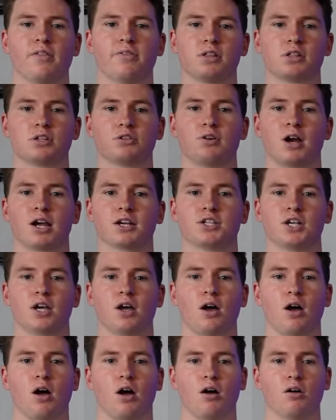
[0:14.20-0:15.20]
the structure
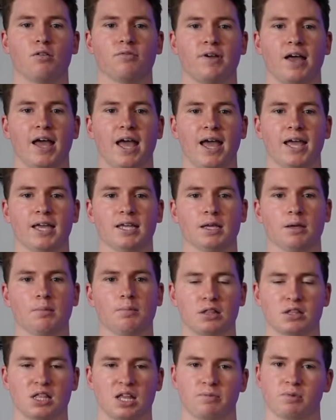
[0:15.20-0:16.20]
of an
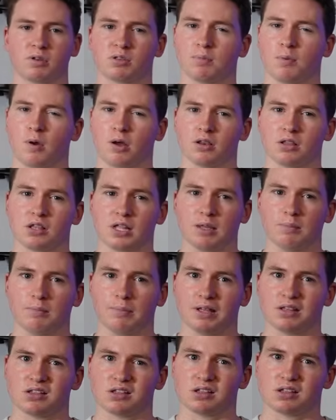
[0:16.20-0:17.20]
extended response in
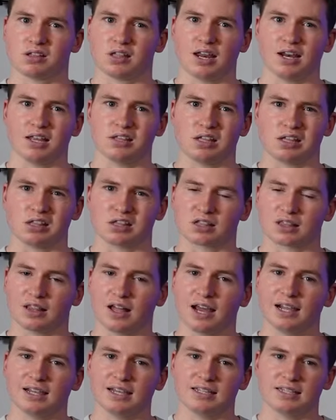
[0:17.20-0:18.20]
business studies is
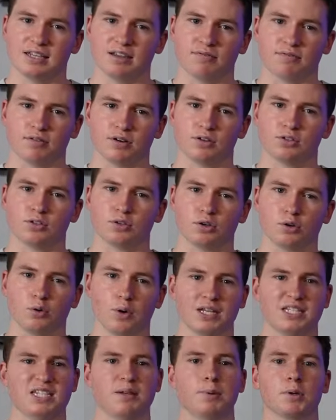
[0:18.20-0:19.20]
slightly different to
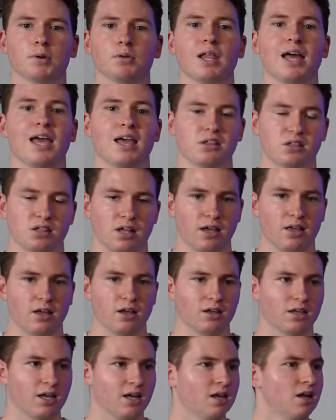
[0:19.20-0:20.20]
a typical essay.
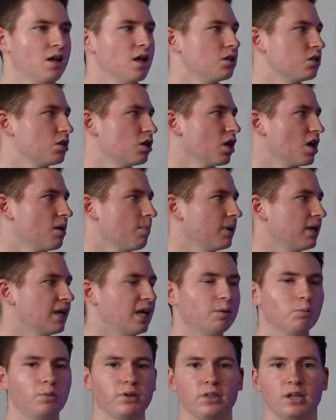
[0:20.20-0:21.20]
Okay, so you're going to
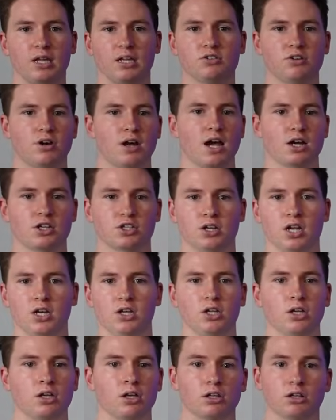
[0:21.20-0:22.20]
begin with an introduction and
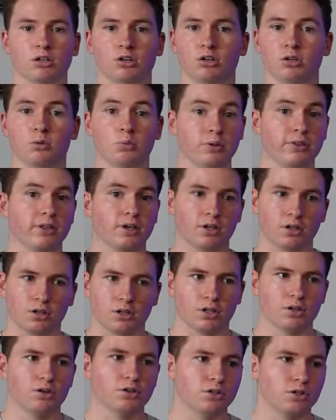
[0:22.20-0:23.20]
you conclude with the
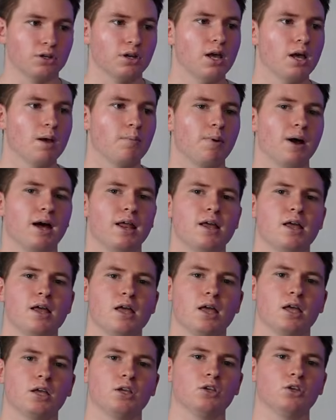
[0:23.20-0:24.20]
conclusion. But
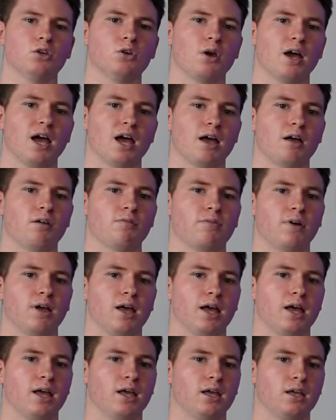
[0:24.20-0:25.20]
you have
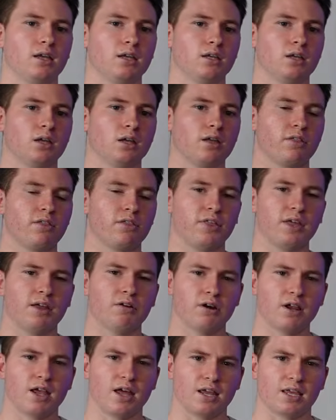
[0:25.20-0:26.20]
a
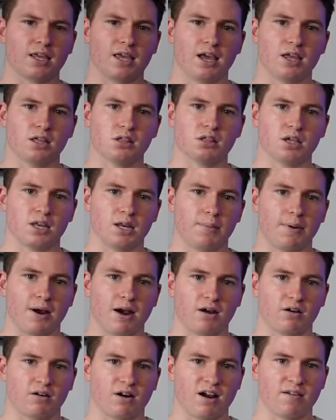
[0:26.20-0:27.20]
theory and a case study
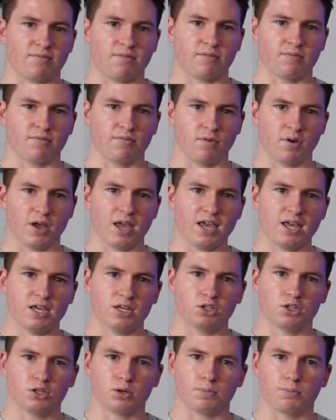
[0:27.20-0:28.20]
paragraph for
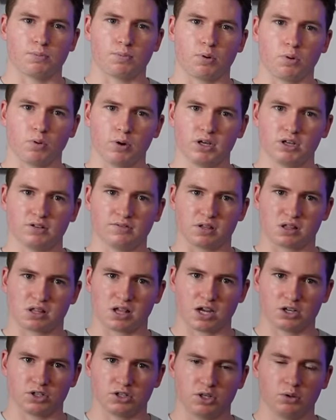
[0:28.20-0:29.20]
each point of
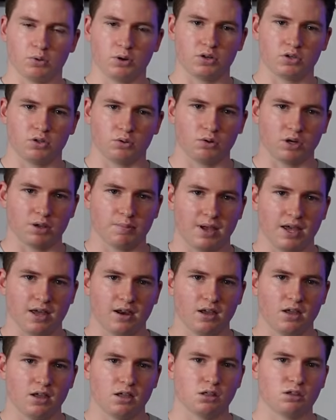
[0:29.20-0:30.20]
discussion you want to talk about.
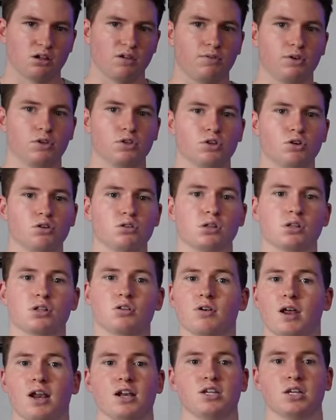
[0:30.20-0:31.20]
So if you choose a
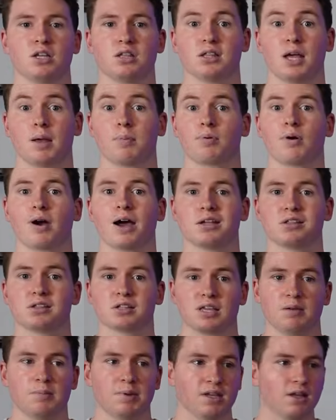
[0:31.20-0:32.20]
strategy, say price
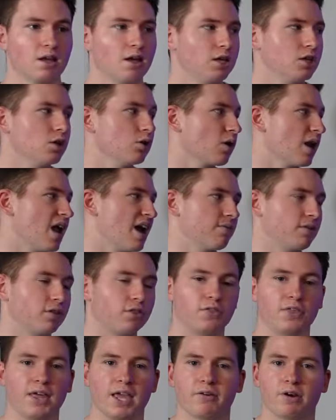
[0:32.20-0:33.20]
skimming, you're going to have a
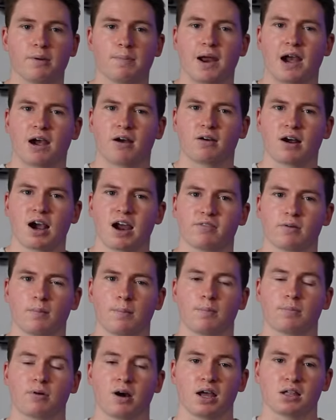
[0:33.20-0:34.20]
theory paragraph on
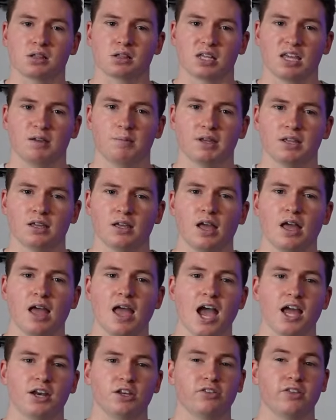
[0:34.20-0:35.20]
price skimming,
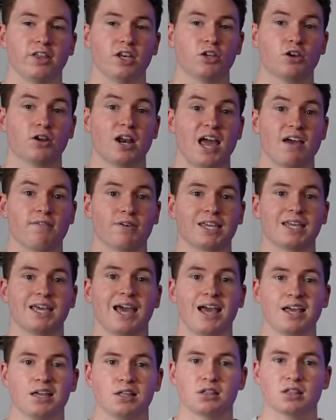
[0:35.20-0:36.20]
and then you're going to have a
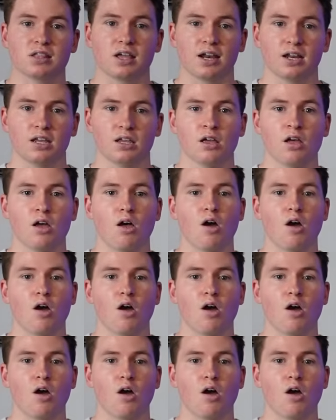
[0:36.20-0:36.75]
case study